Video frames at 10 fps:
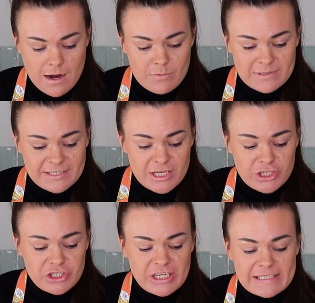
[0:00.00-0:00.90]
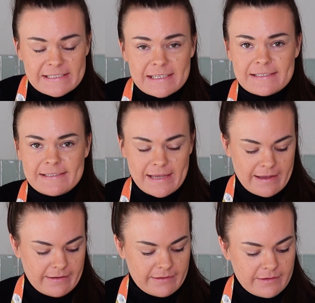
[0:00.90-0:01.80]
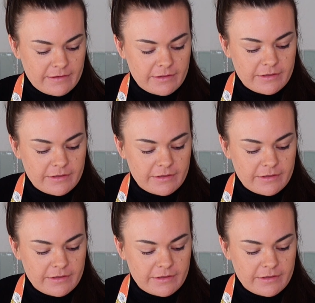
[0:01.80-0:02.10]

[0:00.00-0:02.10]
I was just gonna say